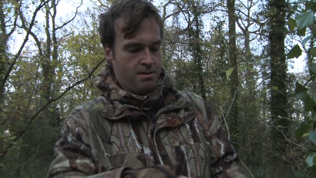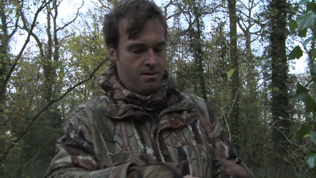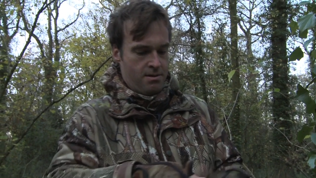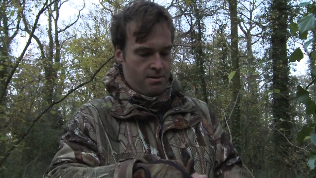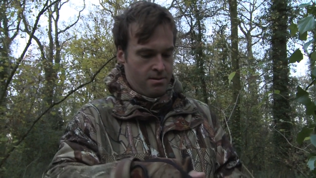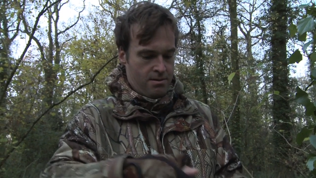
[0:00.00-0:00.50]

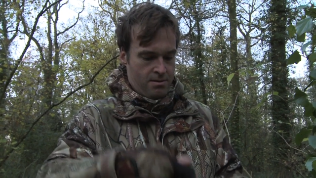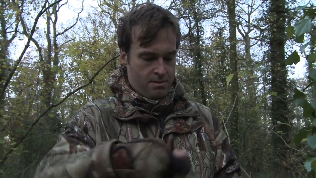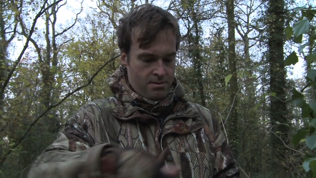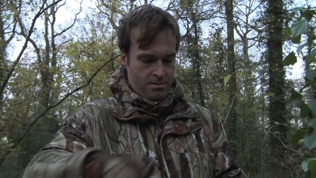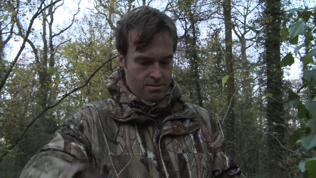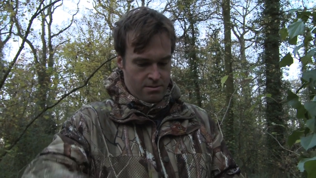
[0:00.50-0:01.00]

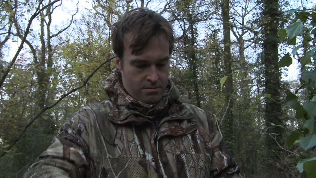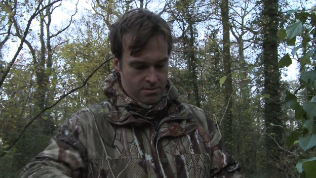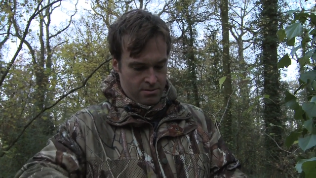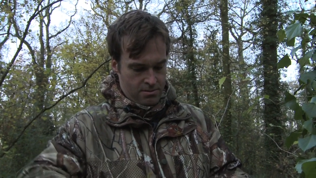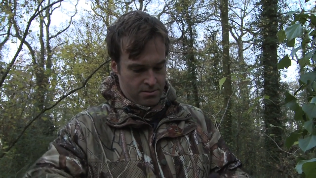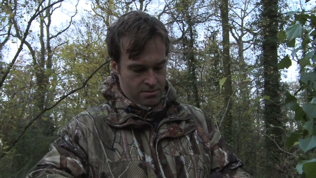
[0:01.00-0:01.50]

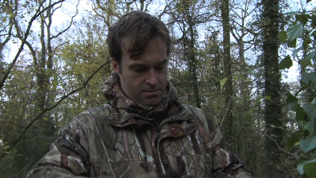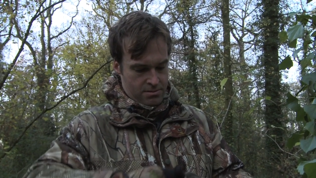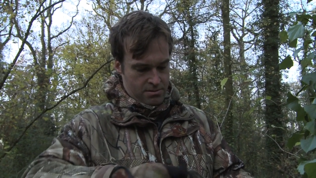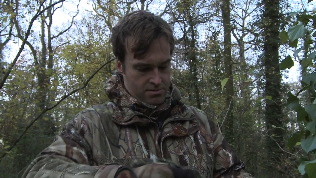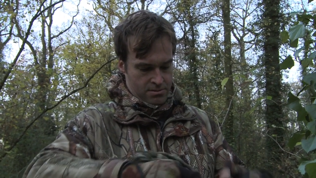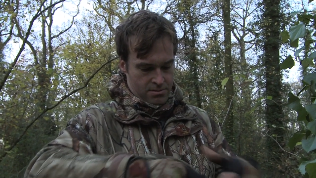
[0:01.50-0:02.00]

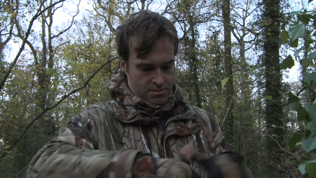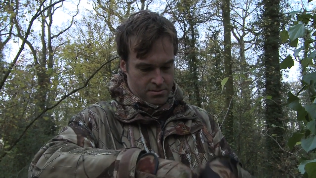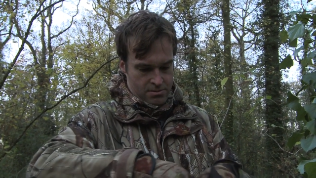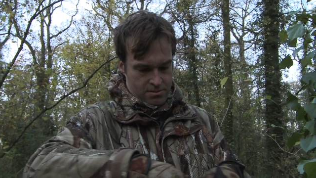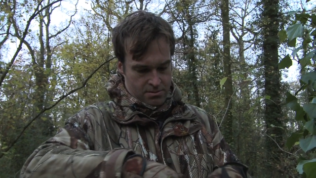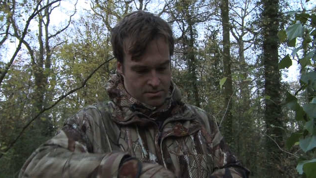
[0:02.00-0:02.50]

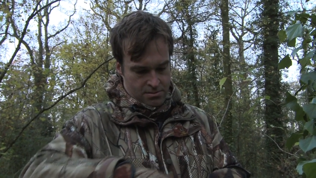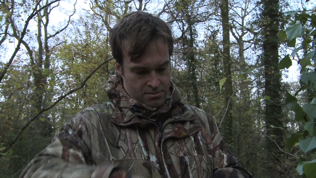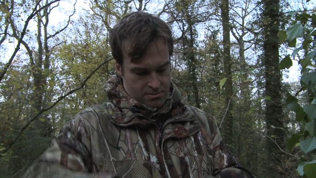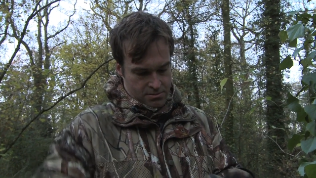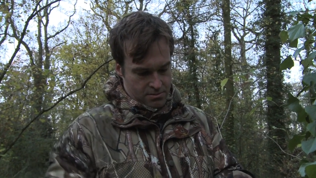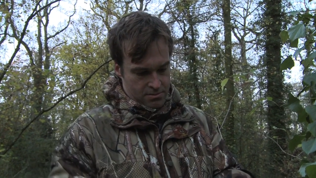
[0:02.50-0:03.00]

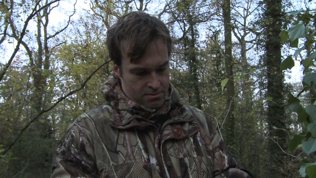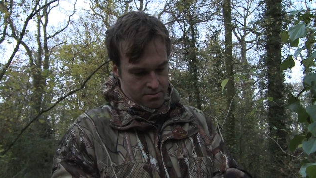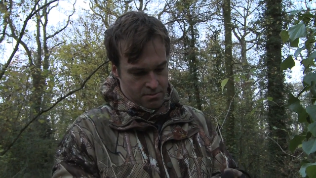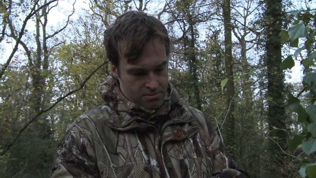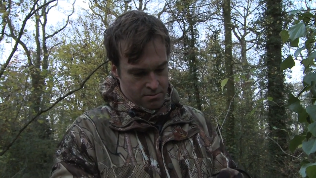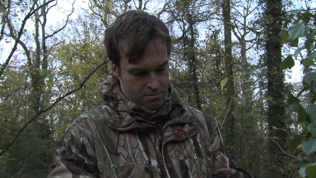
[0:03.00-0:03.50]

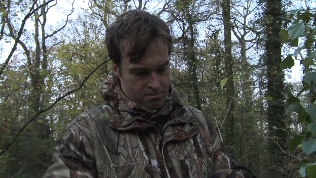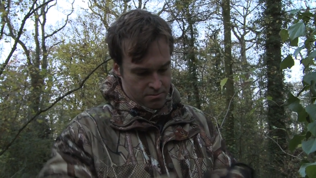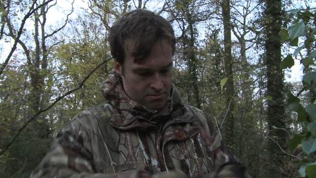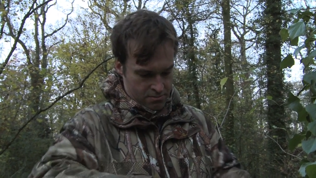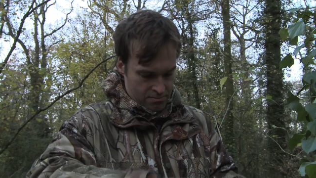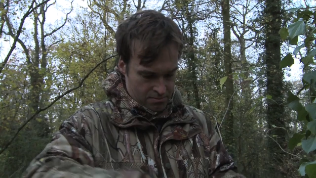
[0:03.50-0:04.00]

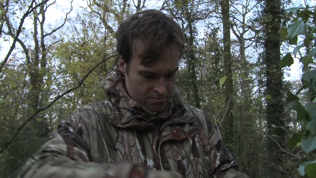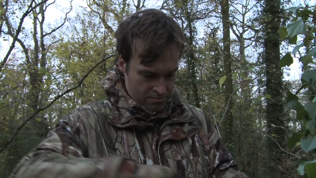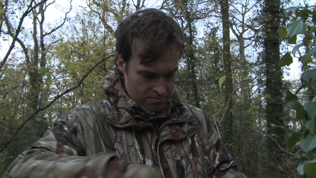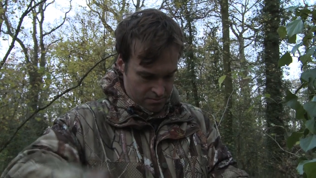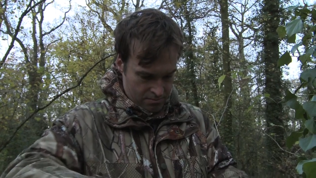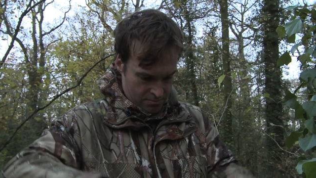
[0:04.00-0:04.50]

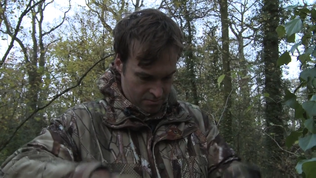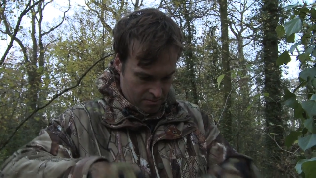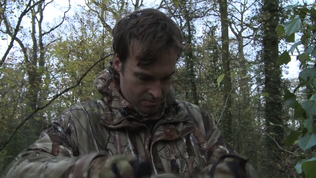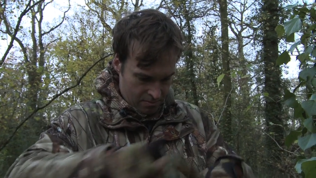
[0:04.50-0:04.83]
Nothing is said.